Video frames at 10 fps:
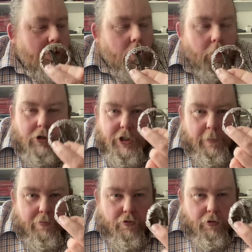What's the
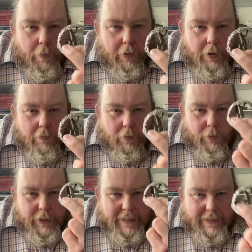problem
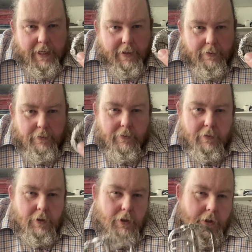with steel
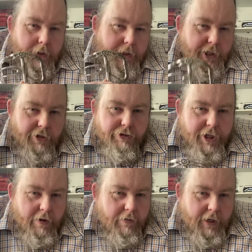that you
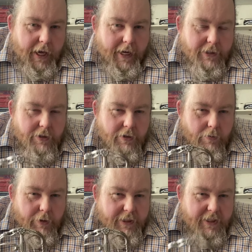don't get
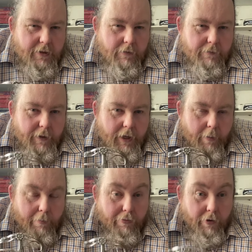with silver
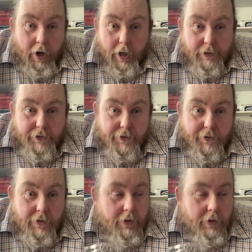and brass?